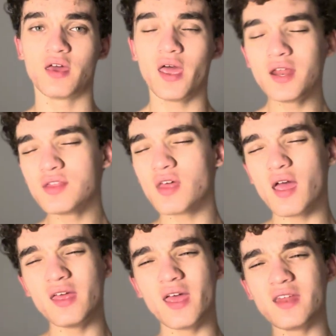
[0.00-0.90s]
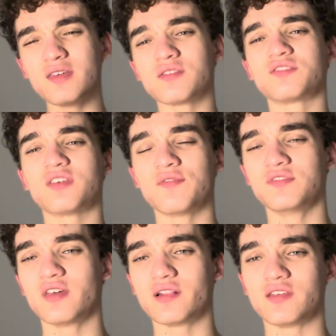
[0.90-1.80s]
Any of the 7
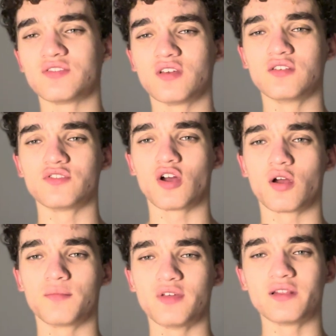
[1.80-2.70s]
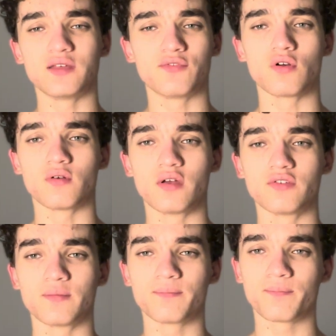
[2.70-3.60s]
deadly sins are deadly for a
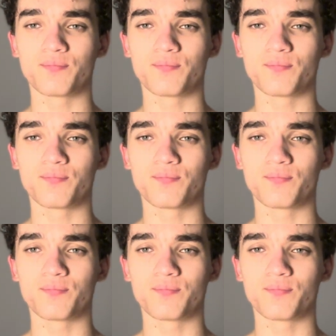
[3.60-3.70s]
reason.